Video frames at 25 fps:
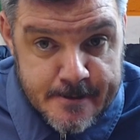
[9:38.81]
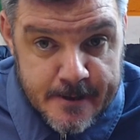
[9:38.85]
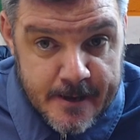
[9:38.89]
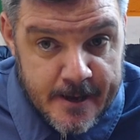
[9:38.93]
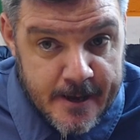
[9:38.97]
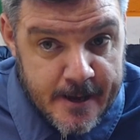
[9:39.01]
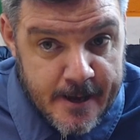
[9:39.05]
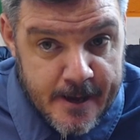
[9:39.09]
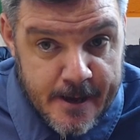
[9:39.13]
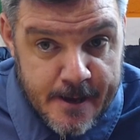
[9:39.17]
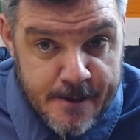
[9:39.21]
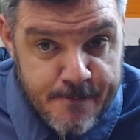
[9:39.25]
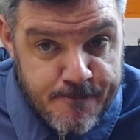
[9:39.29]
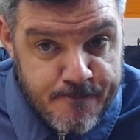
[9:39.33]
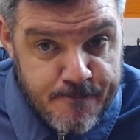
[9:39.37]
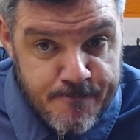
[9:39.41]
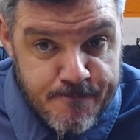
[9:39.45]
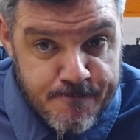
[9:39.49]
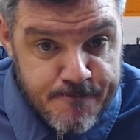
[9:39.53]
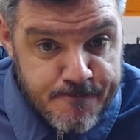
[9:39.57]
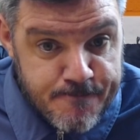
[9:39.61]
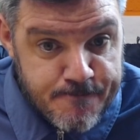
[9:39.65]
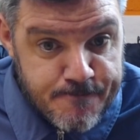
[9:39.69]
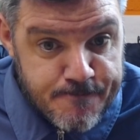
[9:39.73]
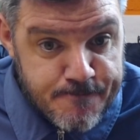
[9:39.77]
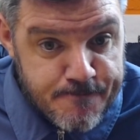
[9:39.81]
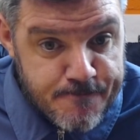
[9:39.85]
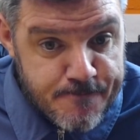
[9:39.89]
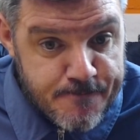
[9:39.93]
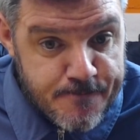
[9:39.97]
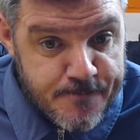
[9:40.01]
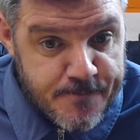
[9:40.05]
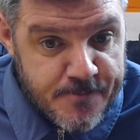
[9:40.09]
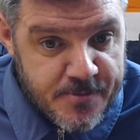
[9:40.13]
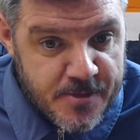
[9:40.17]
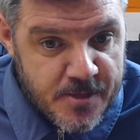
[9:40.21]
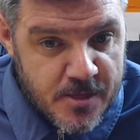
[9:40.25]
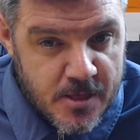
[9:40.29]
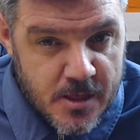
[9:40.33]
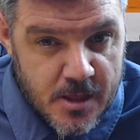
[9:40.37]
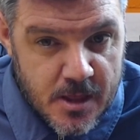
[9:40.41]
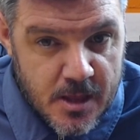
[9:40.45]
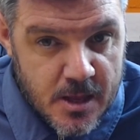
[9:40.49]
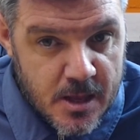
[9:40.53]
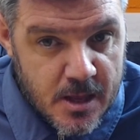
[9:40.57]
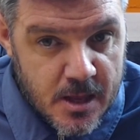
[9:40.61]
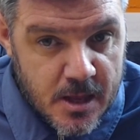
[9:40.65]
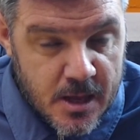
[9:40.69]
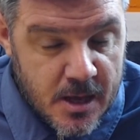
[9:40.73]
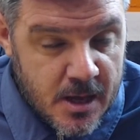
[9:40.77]
and
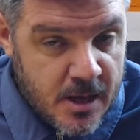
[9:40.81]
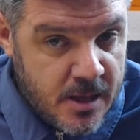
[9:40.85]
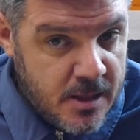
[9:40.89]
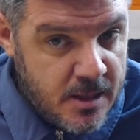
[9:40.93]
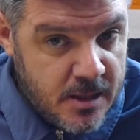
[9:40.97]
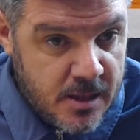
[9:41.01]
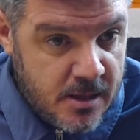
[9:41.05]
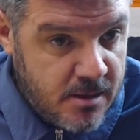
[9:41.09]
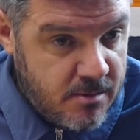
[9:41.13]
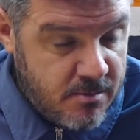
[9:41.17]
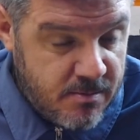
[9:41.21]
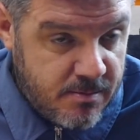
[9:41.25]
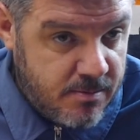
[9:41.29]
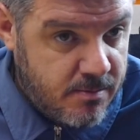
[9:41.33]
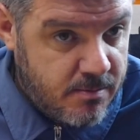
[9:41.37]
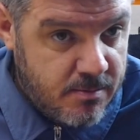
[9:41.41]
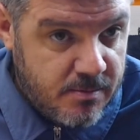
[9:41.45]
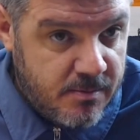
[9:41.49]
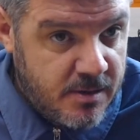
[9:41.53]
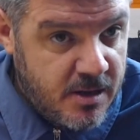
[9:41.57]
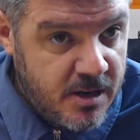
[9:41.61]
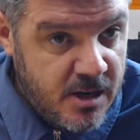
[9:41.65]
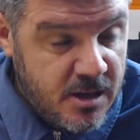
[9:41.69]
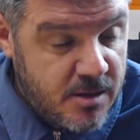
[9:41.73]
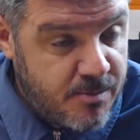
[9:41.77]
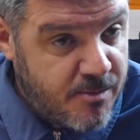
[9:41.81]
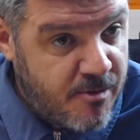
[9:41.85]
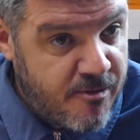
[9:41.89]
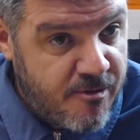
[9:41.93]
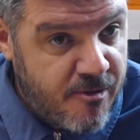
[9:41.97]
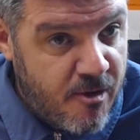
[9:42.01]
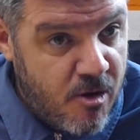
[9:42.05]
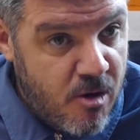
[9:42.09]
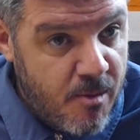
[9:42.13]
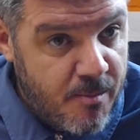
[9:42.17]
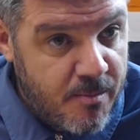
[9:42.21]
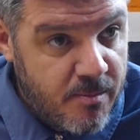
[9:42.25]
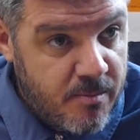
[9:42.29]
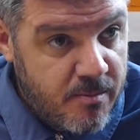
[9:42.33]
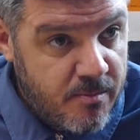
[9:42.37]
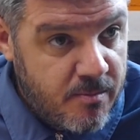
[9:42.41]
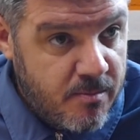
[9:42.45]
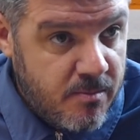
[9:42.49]
they need to perform.